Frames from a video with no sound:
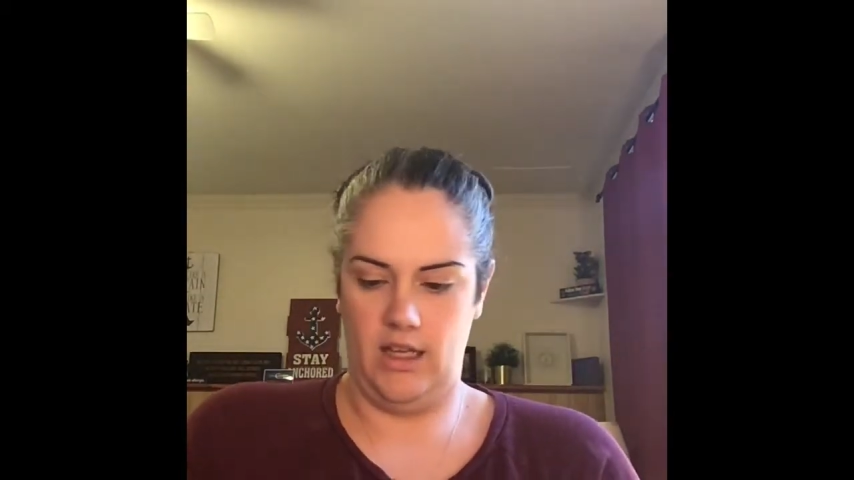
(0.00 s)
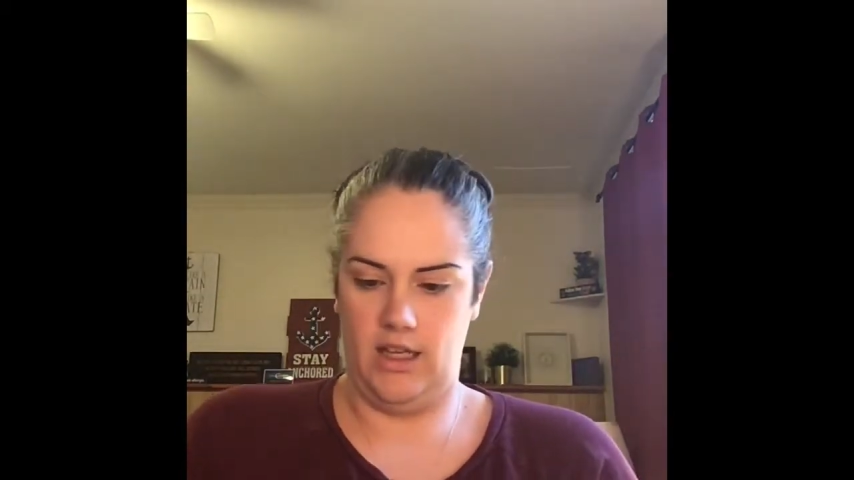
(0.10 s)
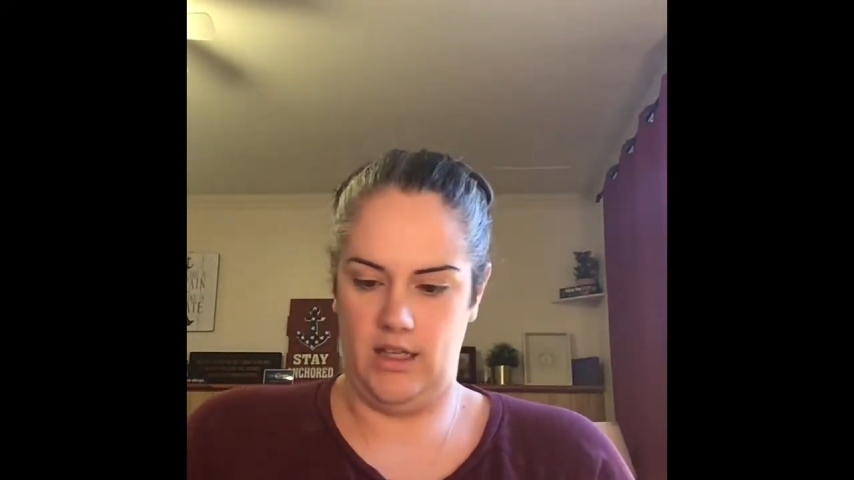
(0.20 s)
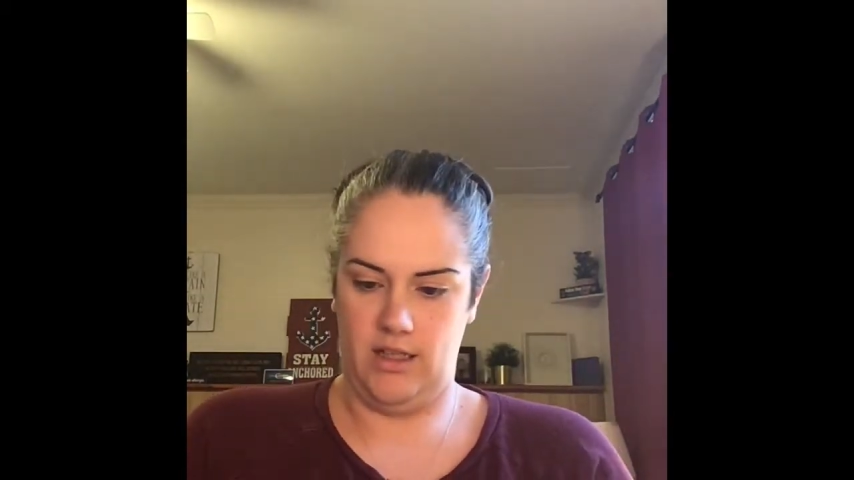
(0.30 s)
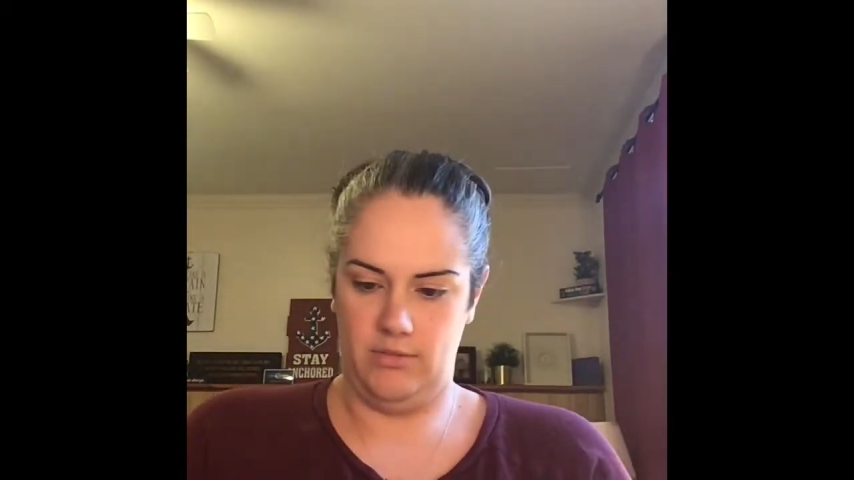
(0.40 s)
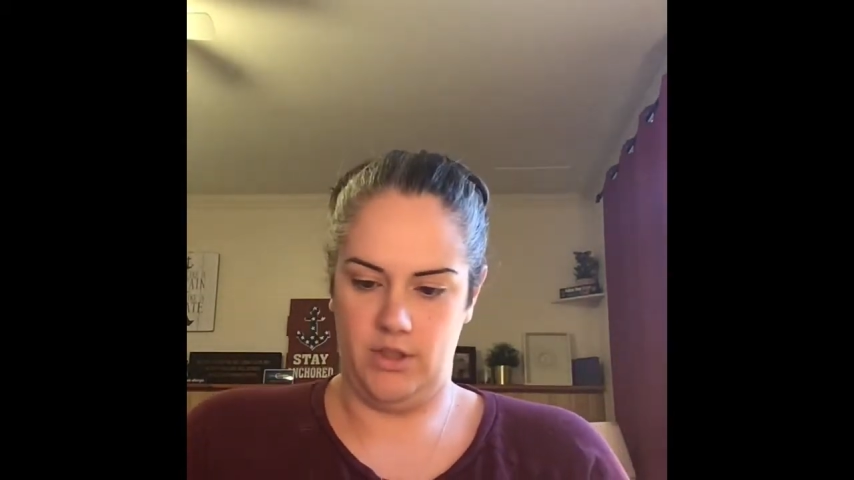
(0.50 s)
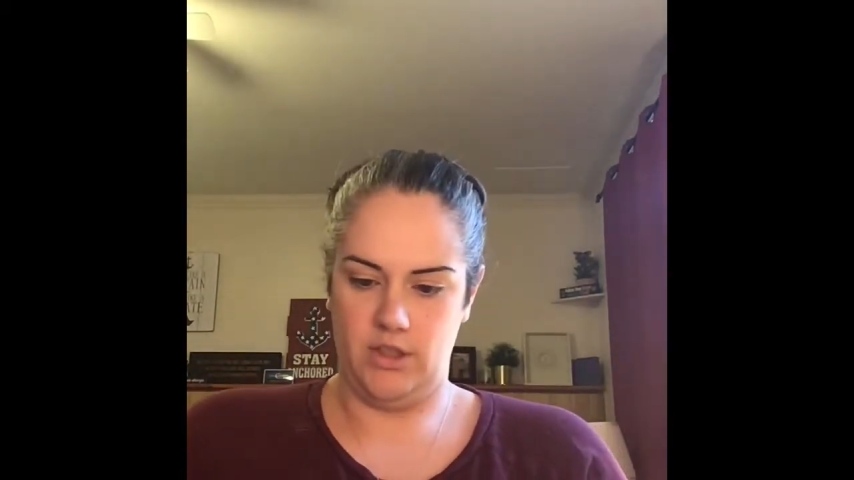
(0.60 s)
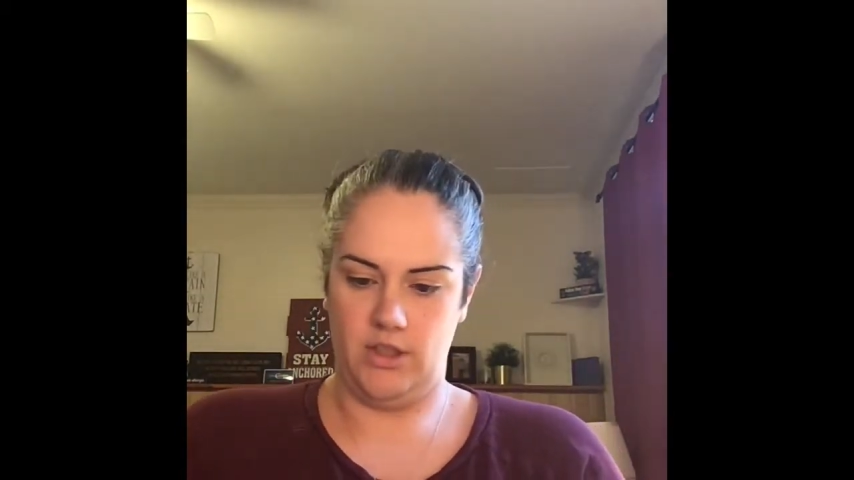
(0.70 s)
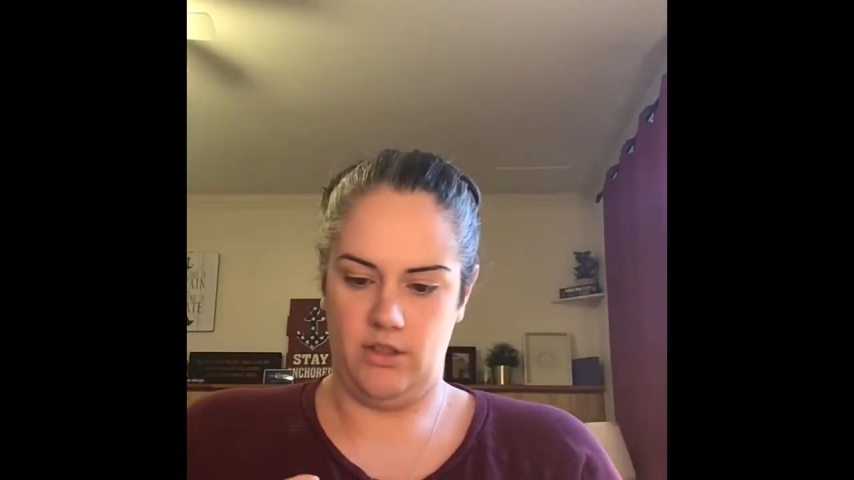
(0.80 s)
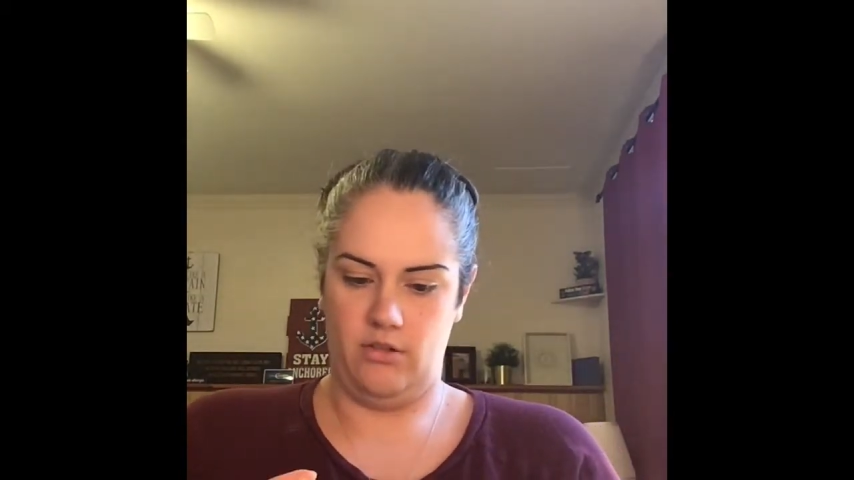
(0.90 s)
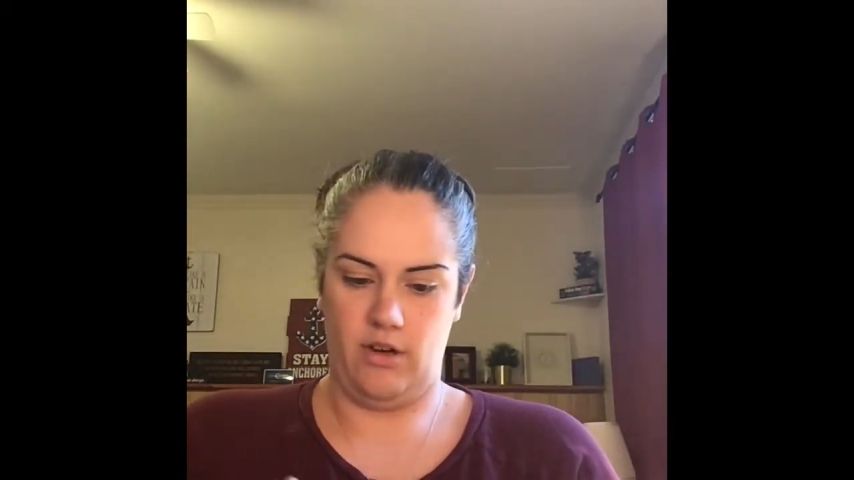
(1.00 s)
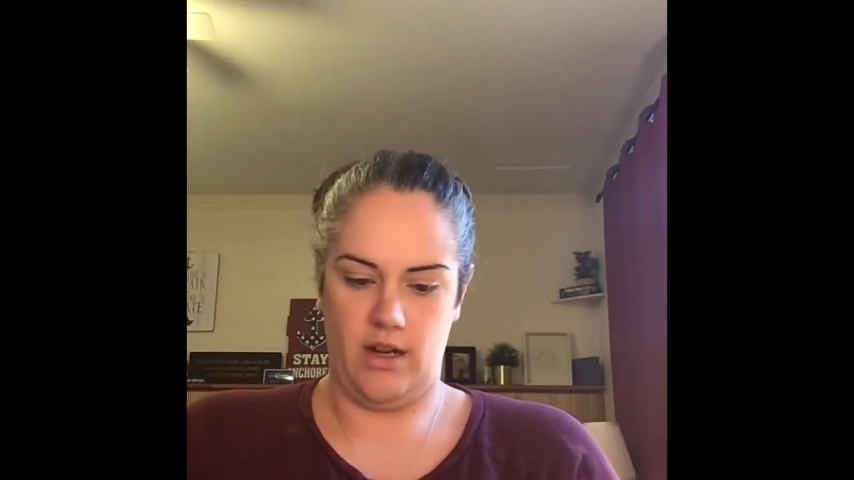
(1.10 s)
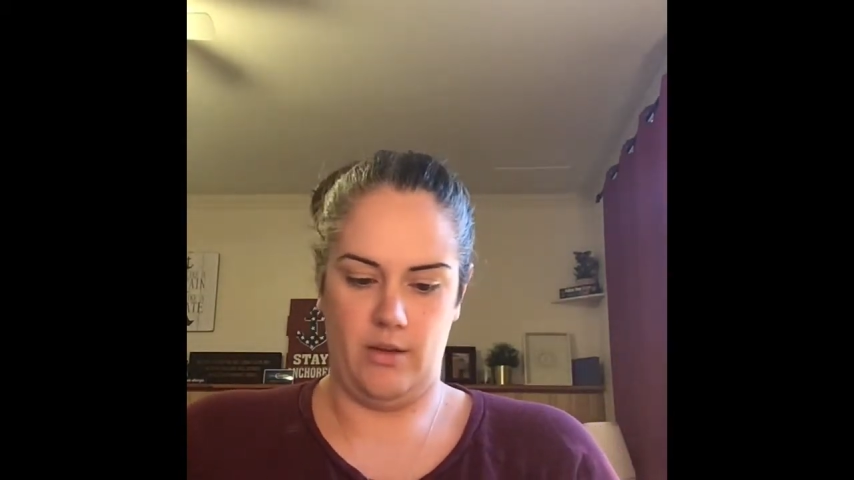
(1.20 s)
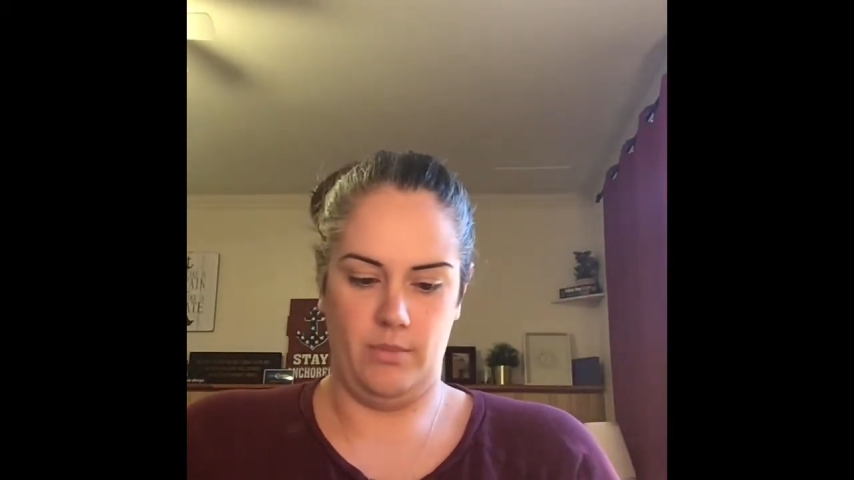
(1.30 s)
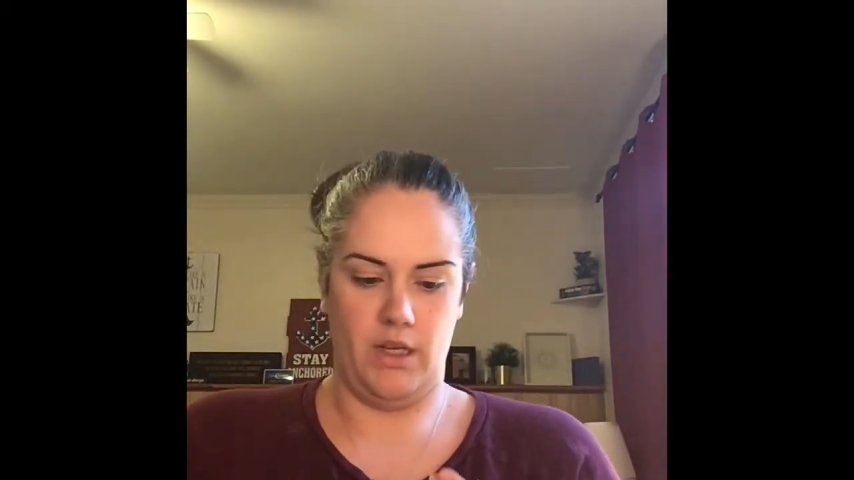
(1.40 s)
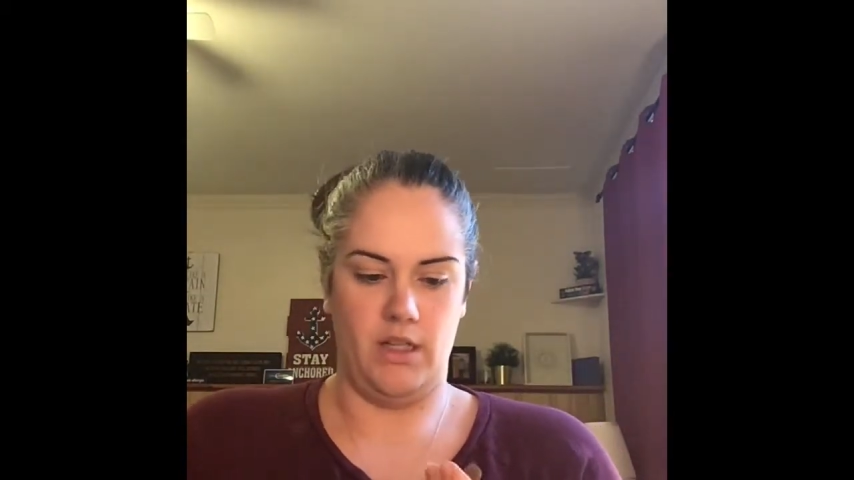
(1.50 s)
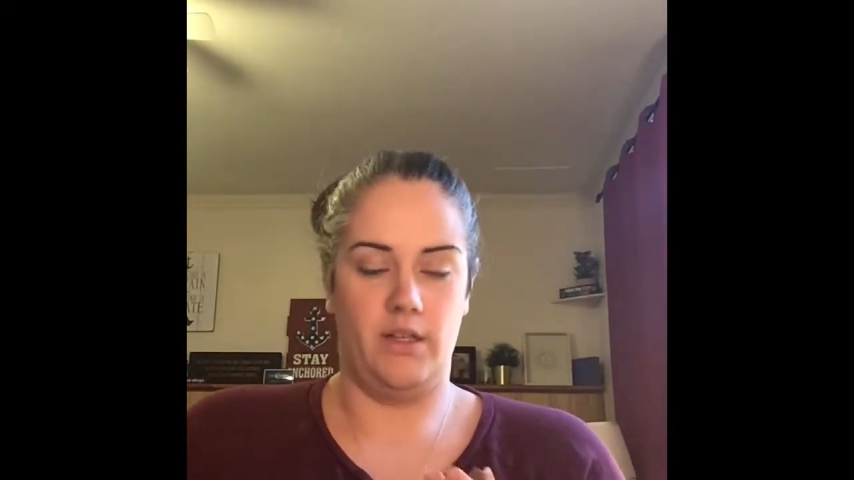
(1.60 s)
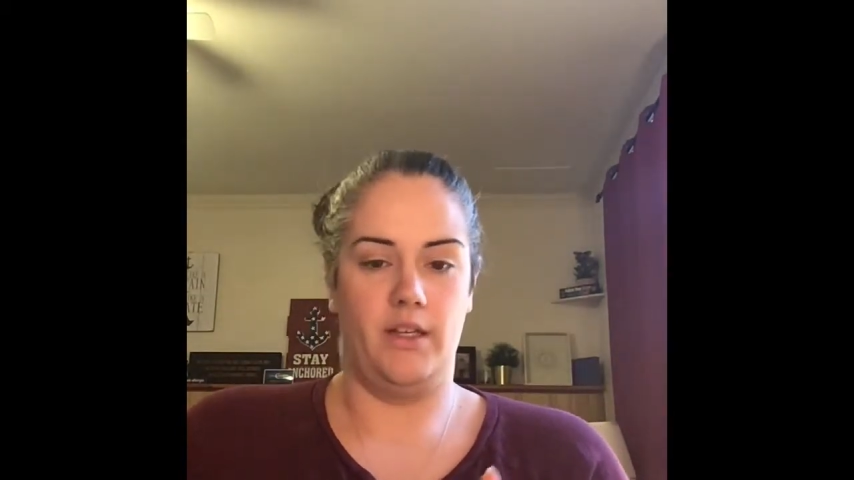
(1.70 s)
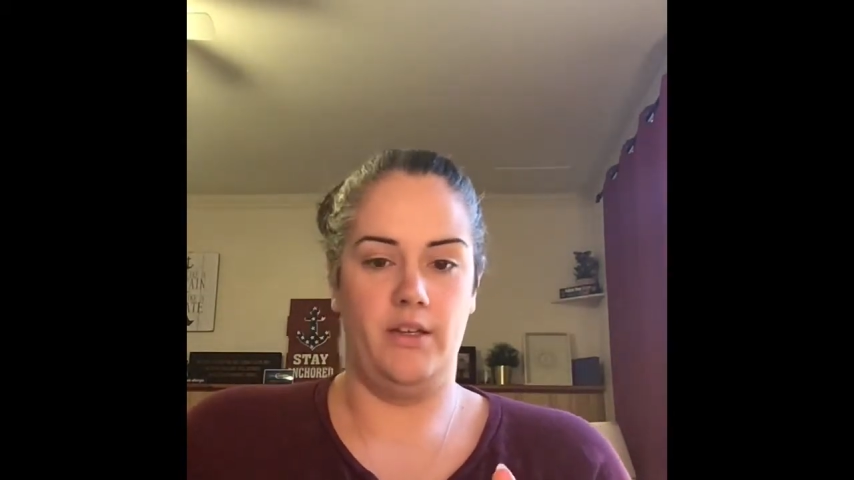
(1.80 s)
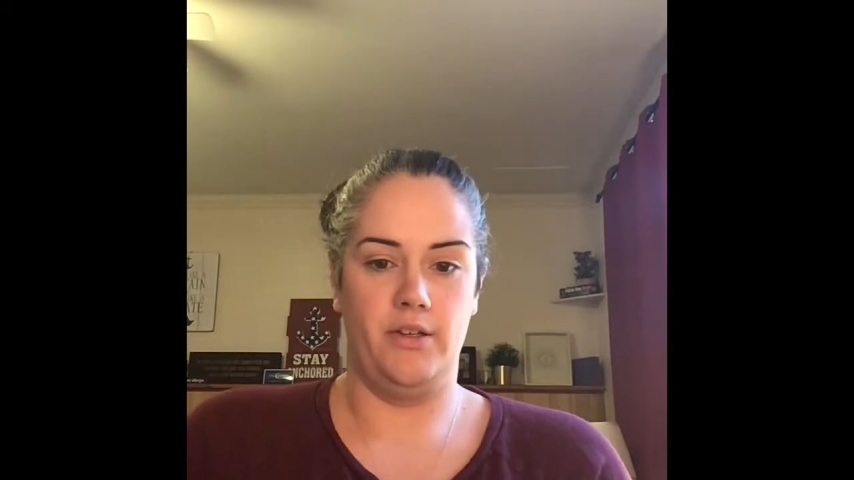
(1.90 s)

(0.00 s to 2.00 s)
And I'm just going to grab my